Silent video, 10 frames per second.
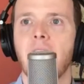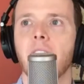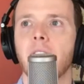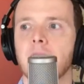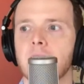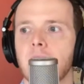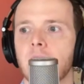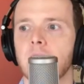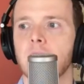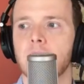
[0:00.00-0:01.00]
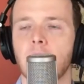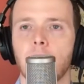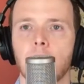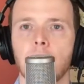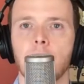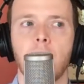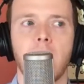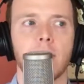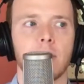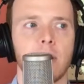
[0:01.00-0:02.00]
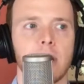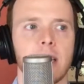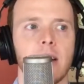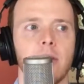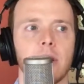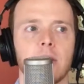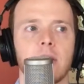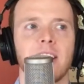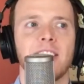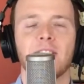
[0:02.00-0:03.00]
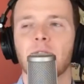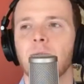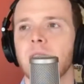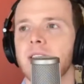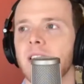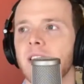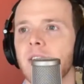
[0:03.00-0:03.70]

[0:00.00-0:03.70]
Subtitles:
ethics of it? So you kind of started to hit on this, Theresa.